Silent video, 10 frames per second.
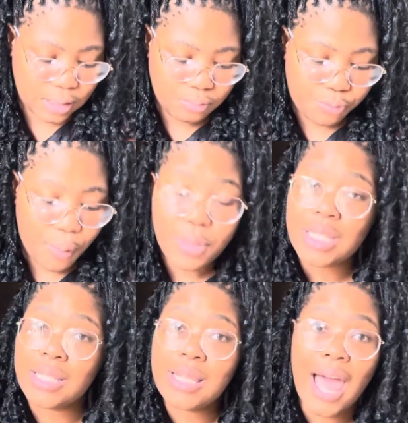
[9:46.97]
from
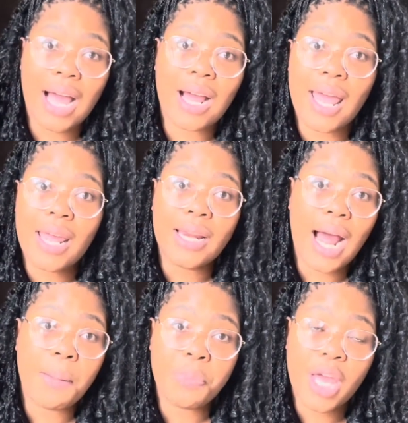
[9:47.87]
the
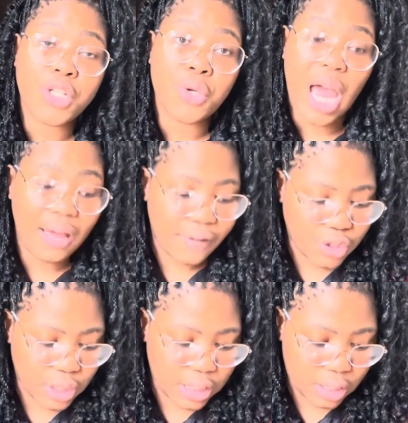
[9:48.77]
income that you have
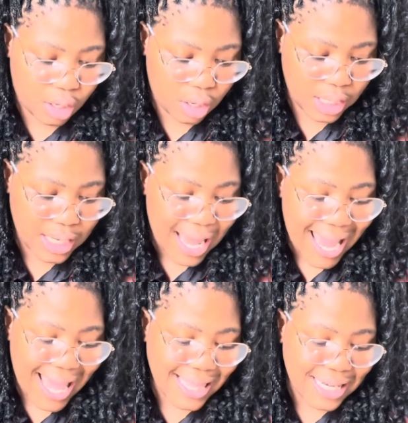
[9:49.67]
actually declared,
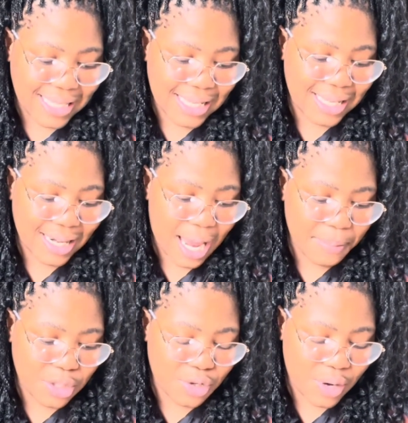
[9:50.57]
and then it says
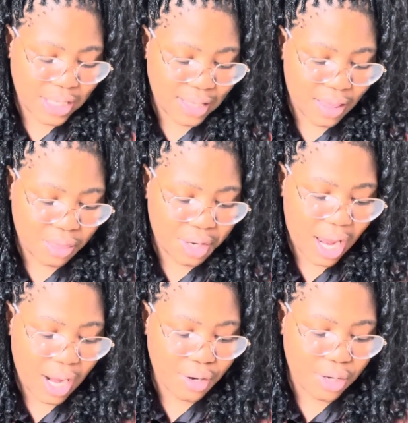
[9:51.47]
income is greater than
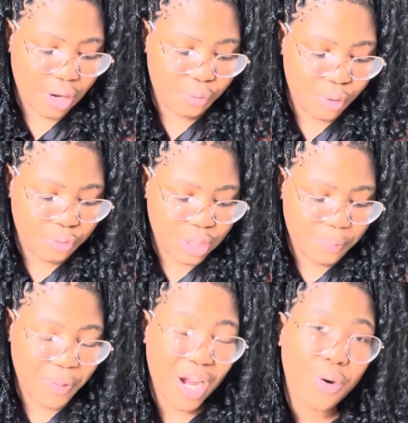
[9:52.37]

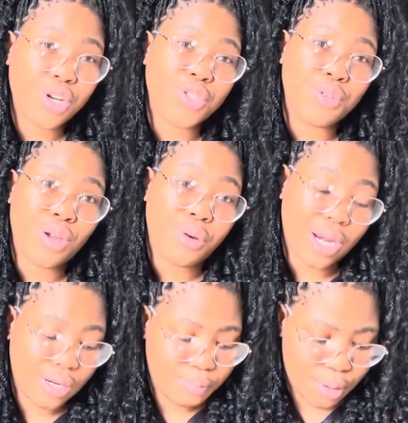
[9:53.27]
350 according to the
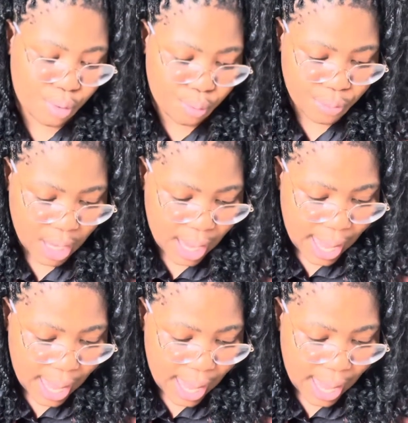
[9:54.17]
credit bureau.